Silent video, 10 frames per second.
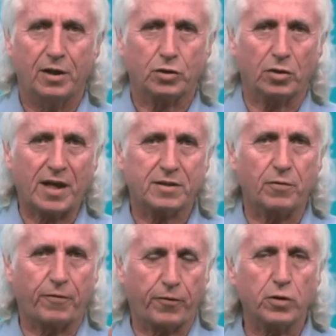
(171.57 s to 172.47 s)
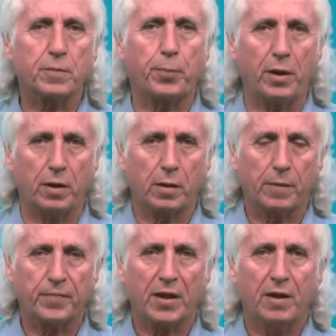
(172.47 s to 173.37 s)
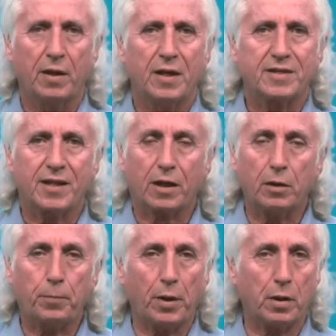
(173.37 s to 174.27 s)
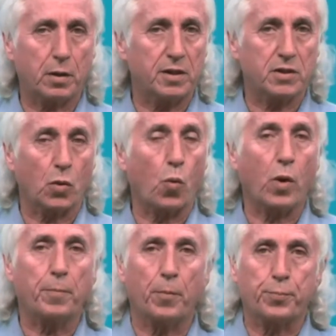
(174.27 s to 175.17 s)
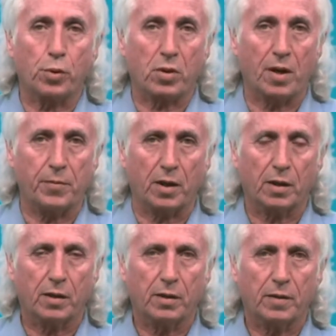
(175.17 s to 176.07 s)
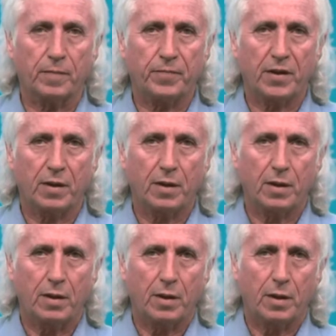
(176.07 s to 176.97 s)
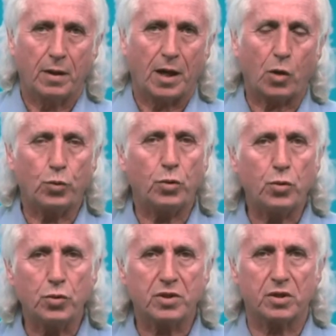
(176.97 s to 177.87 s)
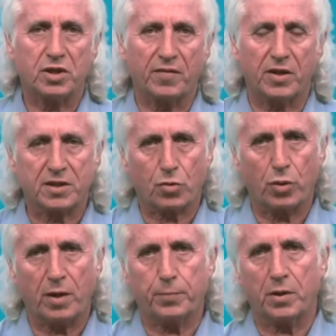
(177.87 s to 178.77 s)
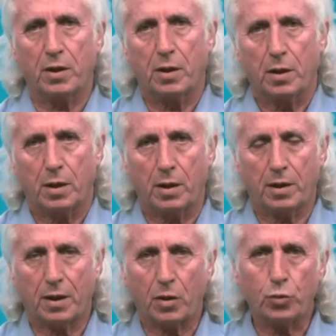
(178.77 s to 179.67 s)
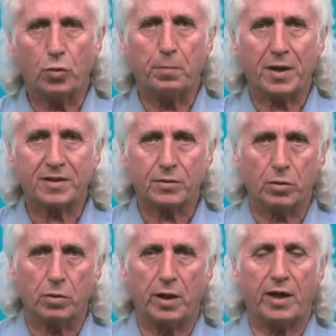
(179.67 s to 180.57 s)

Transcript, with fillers: So that's the first pillar. Second pillar is web programming. How you use JavaScript, uh, how you master